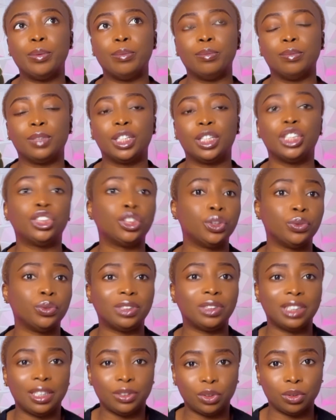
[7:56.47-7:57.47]
kitchen
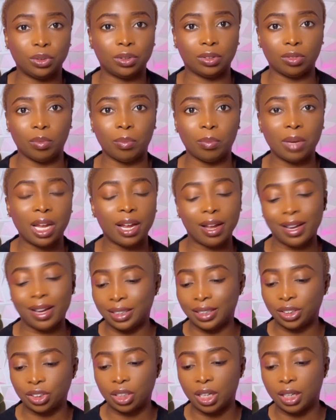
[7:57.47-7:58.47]
utensil supplier in
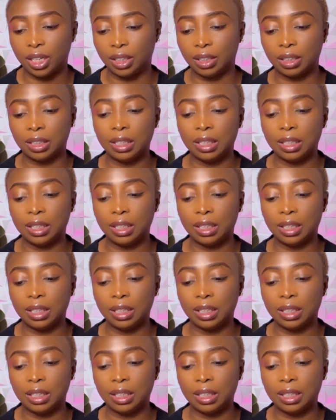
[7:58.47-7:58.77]
China.